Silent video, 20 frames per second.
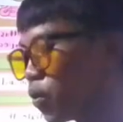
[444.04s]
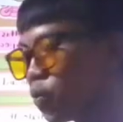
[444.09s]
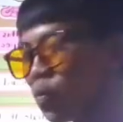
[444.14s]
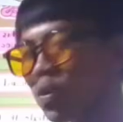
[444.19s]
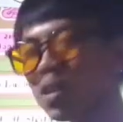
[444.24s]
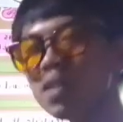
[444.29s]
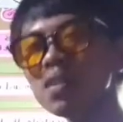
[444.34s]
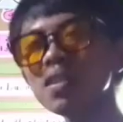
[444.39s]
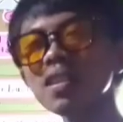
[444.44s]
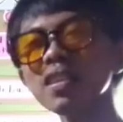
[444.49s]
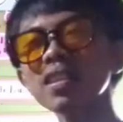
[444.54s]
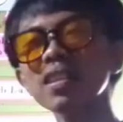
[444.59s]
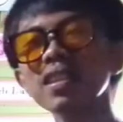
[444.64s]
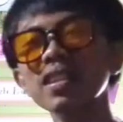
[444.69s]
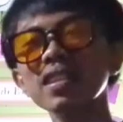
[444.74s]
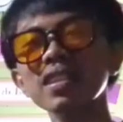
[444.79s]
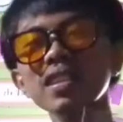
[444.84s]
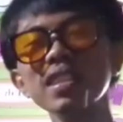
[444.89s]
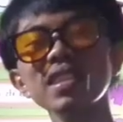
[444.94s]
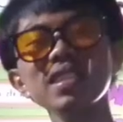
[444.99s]
when
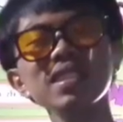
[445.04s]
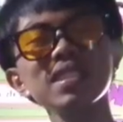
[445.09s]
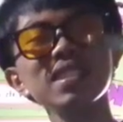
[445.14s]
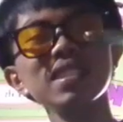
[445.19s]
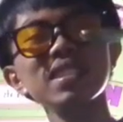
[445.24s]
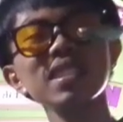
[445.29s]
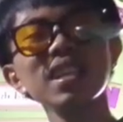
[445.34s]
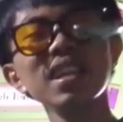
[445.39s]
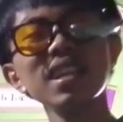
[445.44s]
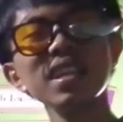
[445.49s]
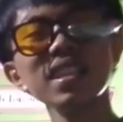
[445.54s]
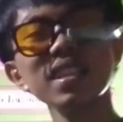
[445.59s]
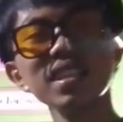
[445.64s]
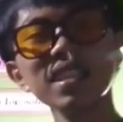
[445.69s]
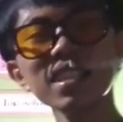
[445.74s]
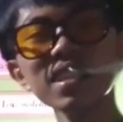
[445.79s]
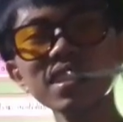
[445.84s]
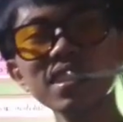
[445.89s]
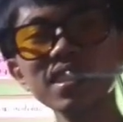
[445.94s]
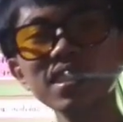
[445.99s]
this
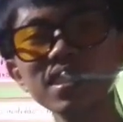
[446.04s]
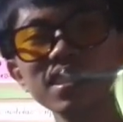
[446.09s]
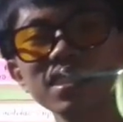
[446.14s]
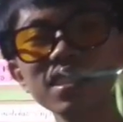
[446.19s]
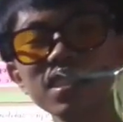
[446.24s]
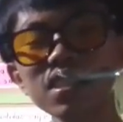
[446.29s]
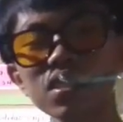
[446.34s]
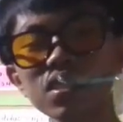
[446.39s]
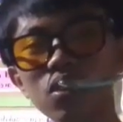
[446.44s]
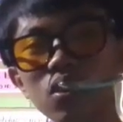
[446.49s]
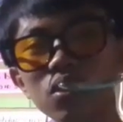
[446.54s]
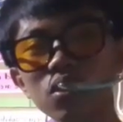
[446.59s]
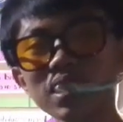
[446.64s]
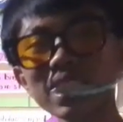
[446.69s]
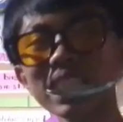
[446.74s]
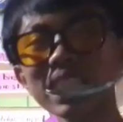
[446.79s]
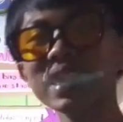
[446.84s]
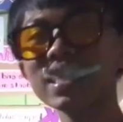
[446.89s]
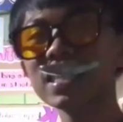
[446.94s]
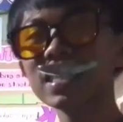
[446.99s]
salt
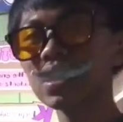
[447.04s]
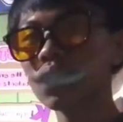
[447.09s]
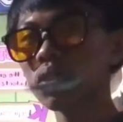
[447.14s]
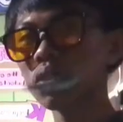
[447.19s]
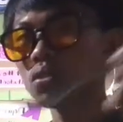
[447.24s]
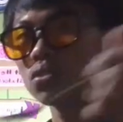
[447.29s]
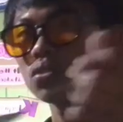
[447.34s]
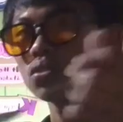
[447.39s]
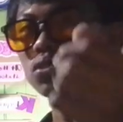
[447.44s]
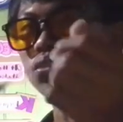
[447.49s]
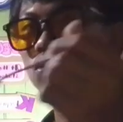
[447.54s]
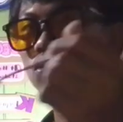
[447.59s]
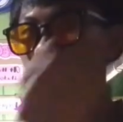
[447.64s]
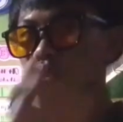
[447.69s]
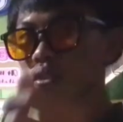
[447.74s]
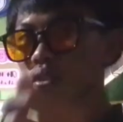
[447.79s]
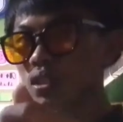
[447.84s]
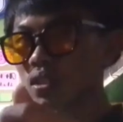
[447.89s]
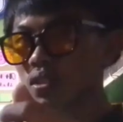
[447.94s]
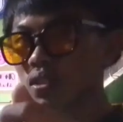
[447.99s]
is called
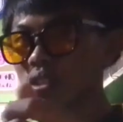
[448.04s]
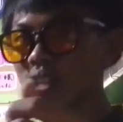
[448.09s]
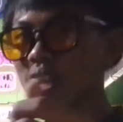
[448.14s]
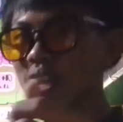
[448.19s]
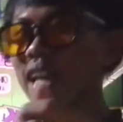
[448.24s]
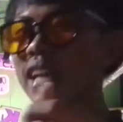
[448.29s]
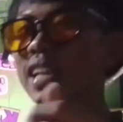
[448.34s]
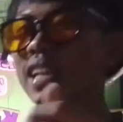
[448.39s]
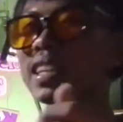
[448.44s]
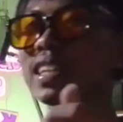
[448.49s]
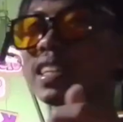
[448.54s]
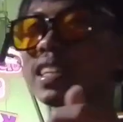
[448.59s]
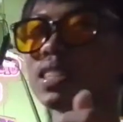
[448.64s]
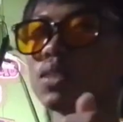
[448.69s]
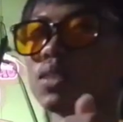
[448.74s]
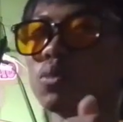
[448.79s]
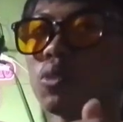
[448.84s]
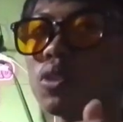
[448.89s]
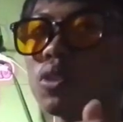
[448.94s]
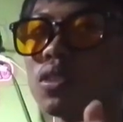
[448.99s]
solute and
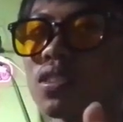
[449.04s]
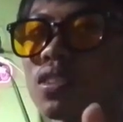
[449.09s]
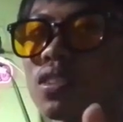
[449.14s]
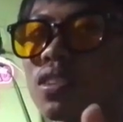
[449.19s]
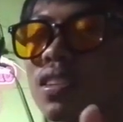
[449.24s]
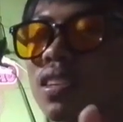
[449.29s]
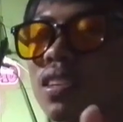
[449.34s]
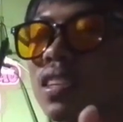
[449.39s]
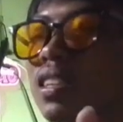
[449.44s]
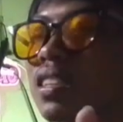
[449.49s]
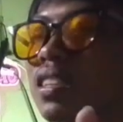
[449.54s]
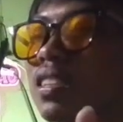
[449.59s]
this water